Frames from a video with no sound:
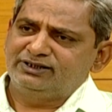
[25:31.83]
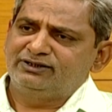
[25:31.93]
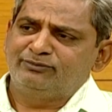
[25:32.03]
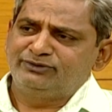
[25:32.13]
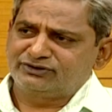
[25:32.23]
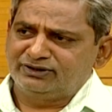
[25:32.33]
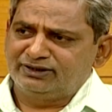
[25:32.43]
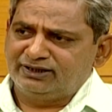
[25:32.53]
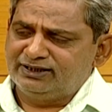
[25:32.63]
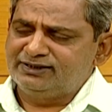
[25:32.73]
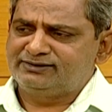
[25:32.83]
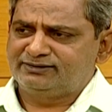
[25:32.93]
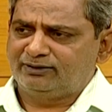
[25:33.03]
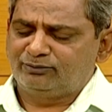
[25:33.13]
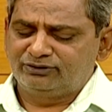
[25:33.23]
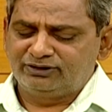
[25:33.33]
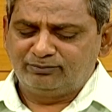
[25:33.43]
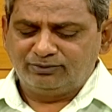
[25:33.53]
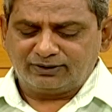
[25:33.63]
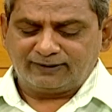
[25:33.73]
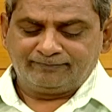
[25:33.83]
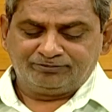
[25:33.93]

the objection is about that book.